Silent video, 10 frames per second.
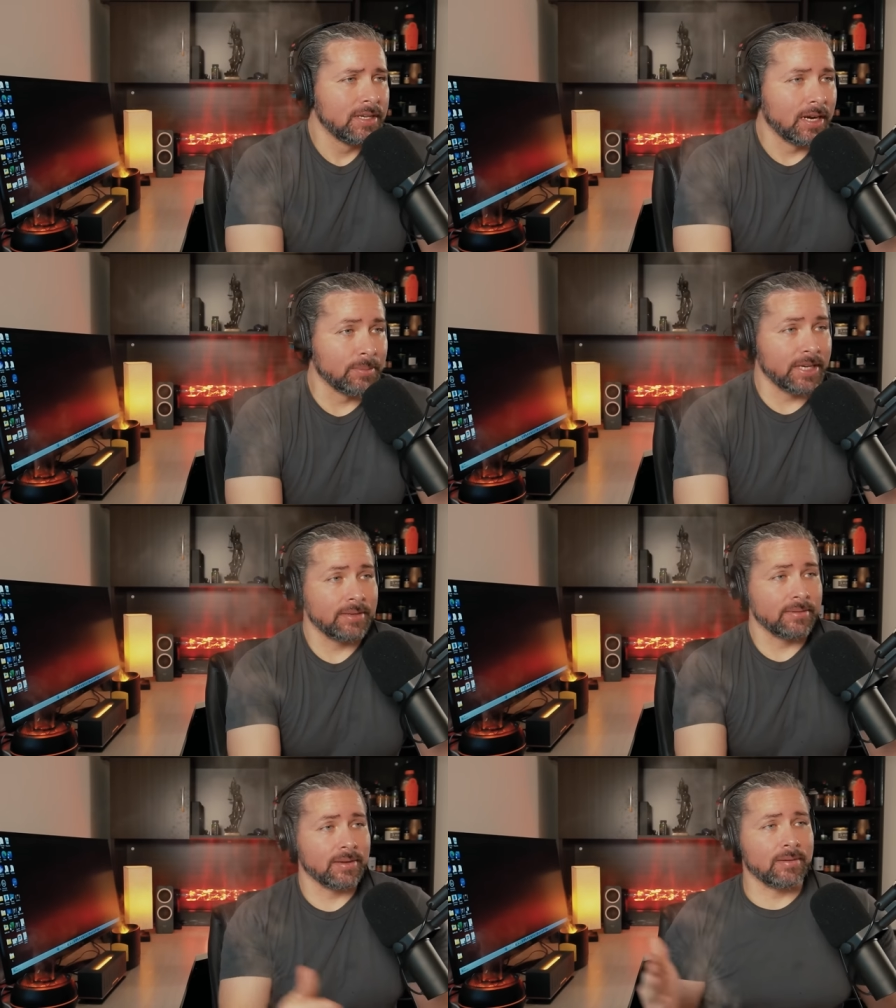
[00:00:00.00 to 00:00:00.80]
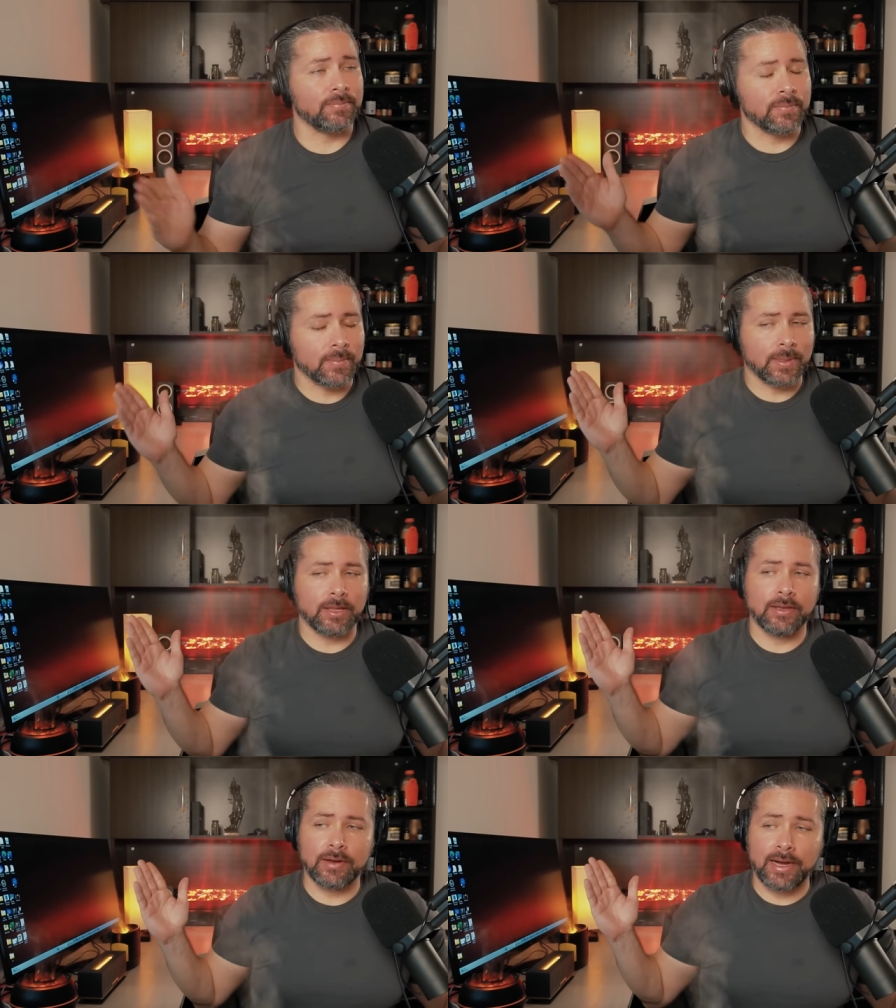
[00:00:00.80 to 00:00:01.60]
I mean,
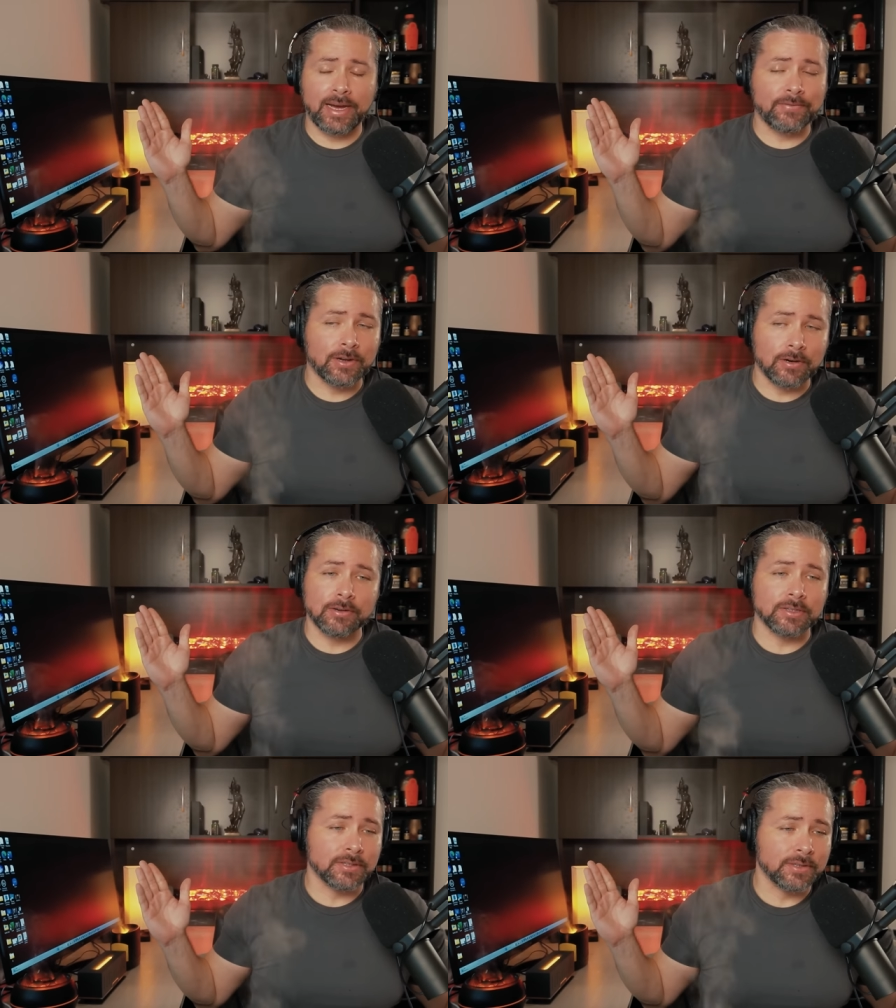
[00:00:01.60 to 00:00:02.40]
I have daughters.